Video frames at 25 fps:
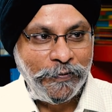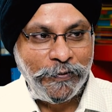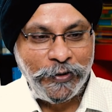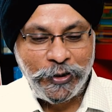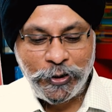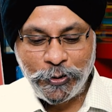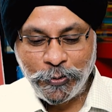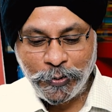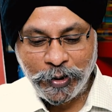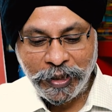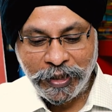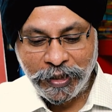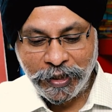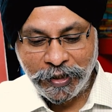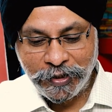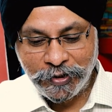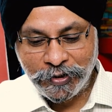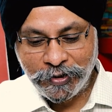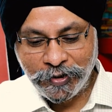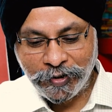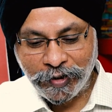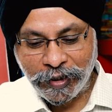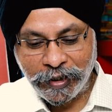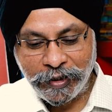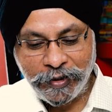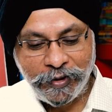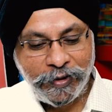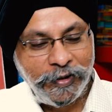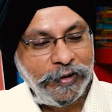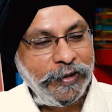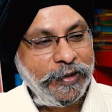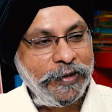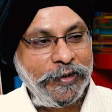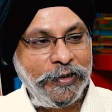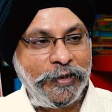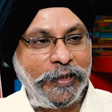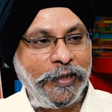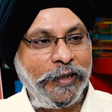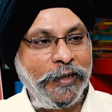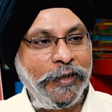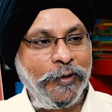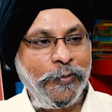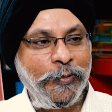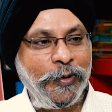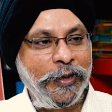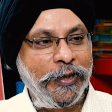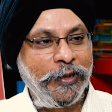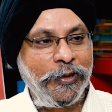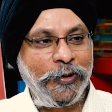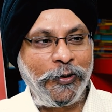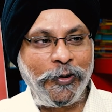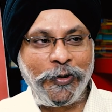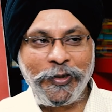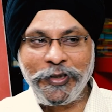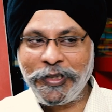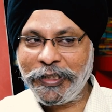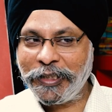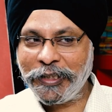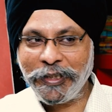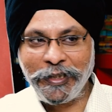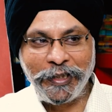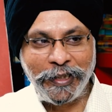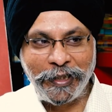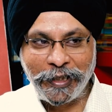which you can answer either in a single word or a single